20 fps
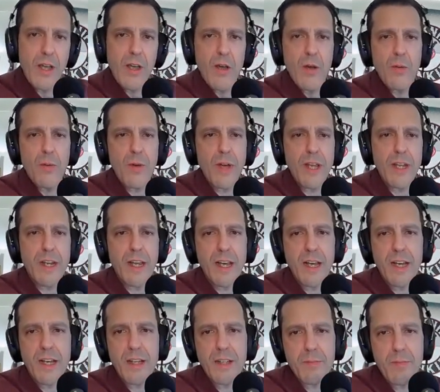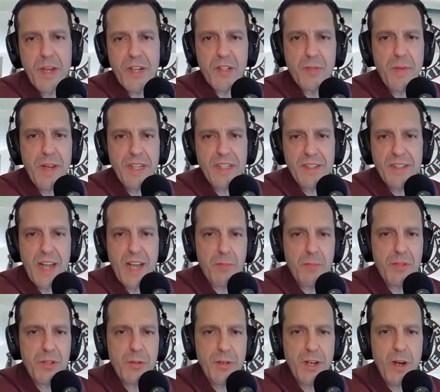when Benchmade stopped
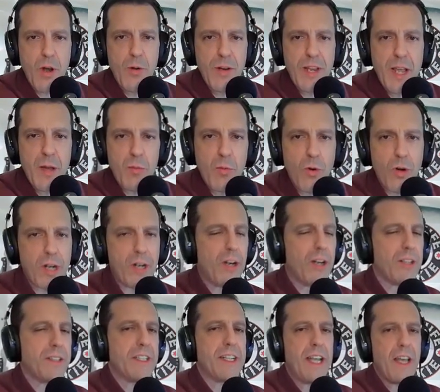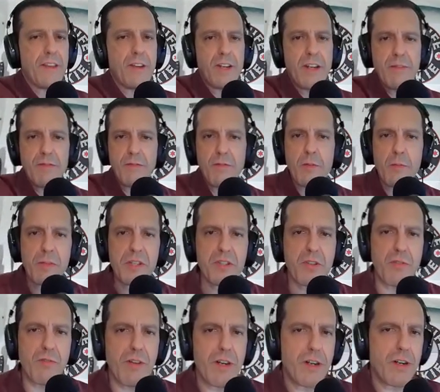doing OEM work altogether, even for Mr.
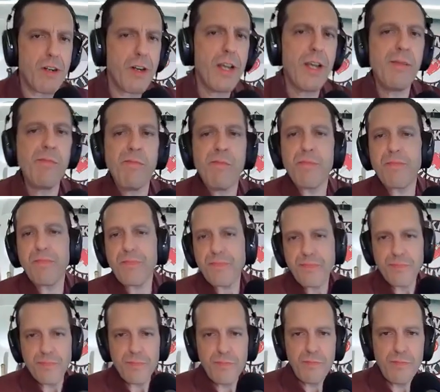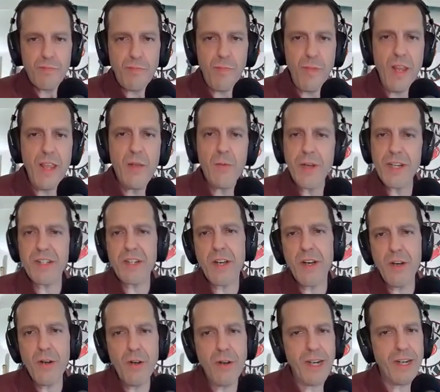Ritter. He went to
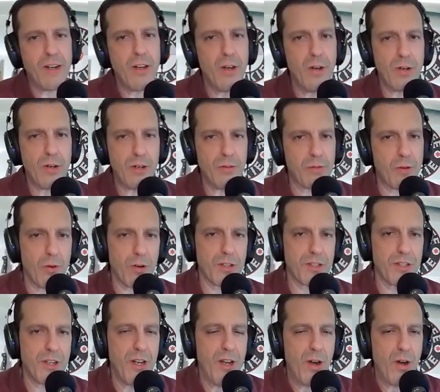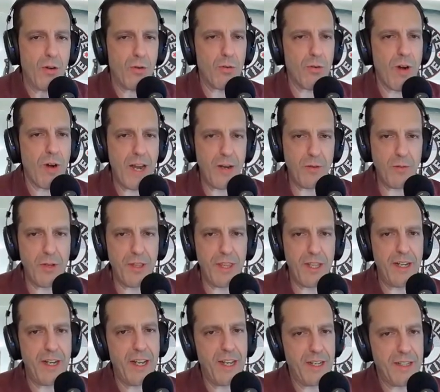Hogue, and Hogue, of course, ran with
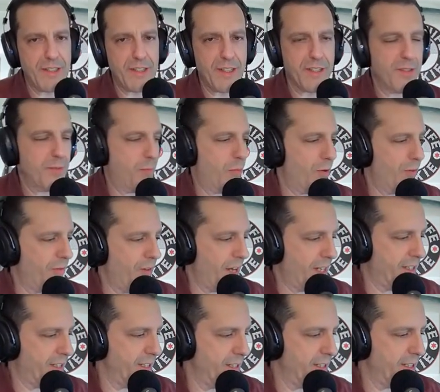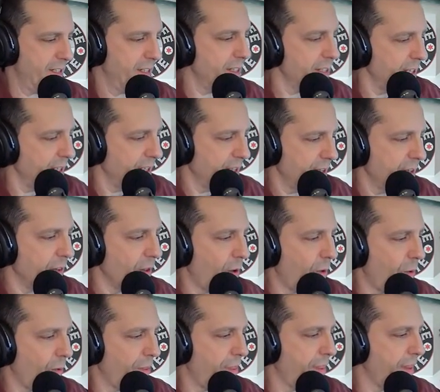it and just perfected the
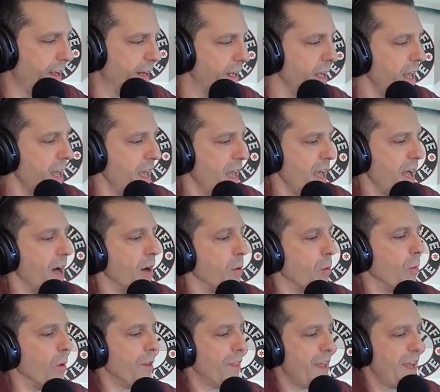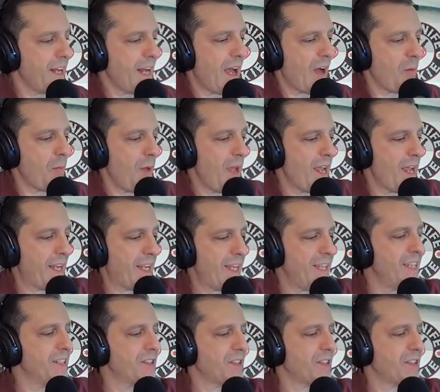whole thing. Well, they now make his